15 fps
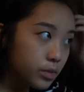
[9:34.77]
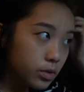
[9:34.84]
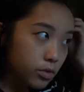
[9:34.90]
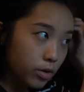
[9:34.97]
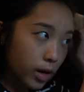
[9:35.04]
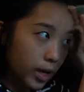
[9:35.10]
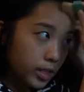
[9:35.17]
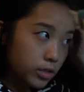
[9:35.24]

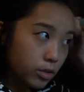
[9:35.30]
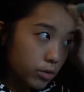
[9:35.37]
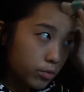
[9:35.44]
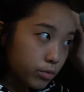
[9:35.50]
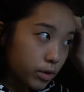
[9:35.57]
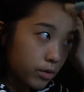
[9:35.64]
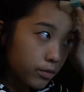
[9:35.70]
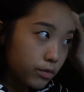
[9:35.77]
trying to
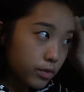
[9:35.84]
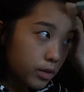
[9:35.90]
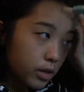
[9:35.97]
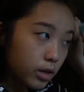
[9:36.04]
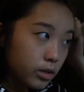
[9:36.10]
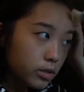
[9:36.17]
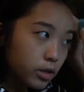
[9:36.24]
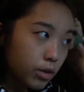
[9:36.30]
thrift
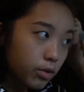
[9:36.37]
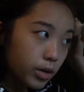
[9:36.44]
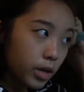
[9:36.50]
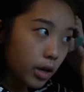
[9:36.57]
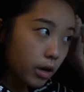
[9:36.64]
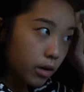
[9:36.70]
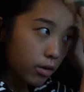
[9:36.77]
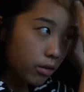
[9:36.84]
in
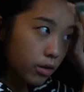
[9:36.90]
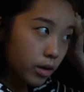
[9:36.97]
Tokyo,